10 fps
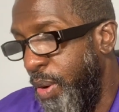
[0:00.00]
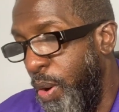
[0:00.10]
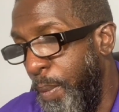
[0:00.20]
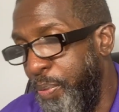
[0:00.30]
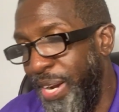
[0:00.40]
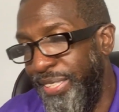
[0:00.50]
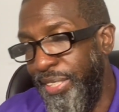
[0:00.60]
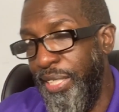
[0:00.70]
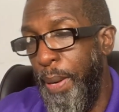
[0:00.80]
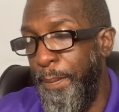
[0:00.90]
All
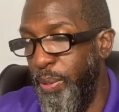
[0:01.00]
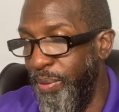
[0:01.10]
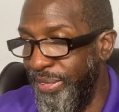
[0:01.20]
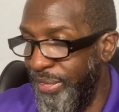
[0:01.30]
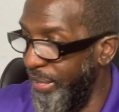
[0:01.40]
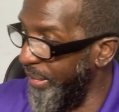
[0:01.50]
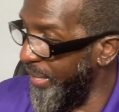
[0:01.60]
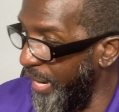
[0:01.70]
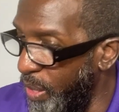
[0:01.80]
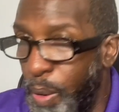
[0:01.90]
praises, and Beulah T
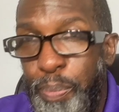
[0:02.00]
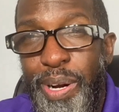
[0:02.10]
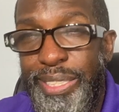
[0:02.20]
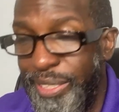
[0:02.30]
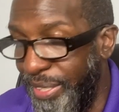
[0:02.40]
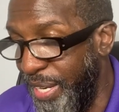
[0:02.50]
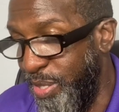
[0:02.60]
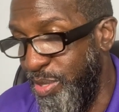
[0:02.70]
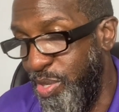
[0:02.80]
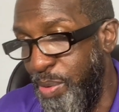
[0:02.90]
again. All praises. Thank
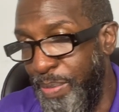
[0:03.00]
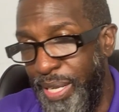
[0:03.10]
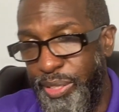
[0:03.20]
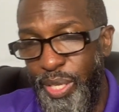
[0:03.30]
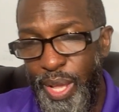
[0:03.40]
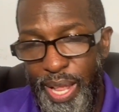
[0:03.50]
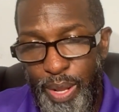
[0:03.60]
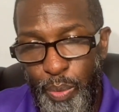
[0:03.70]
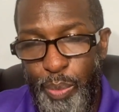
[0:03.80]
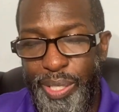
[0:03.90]
you so much.
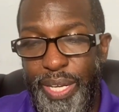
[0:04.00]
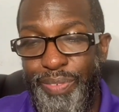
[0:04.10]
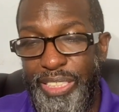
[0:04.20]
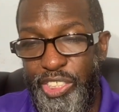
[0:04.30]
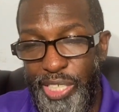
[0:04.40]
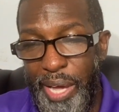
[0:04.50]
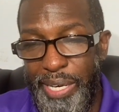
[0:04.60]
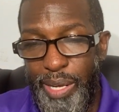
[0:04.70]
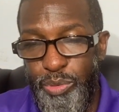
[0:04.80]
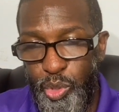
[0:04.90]
We want to give a shout
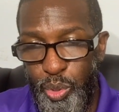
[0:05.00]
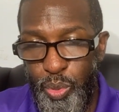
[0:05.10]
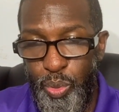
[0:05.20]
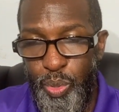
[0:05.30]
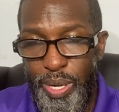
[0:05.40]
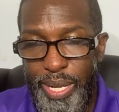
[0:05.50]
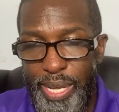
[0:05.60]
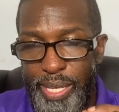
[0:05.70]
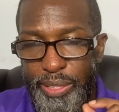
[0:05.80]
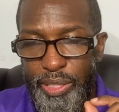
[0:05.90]
out to
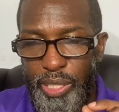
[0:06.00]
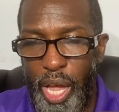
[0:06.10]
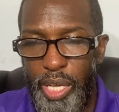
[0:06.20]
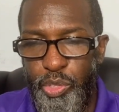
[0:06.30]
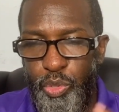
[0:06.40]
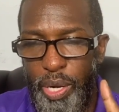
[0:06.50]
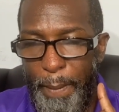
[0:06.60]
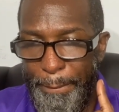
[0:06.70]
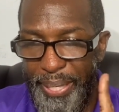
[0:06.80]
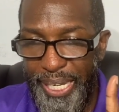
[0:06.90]
Sandra
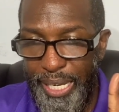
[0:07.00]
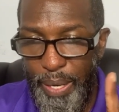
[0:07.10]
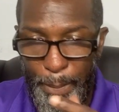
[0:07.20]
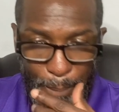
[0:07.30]
B.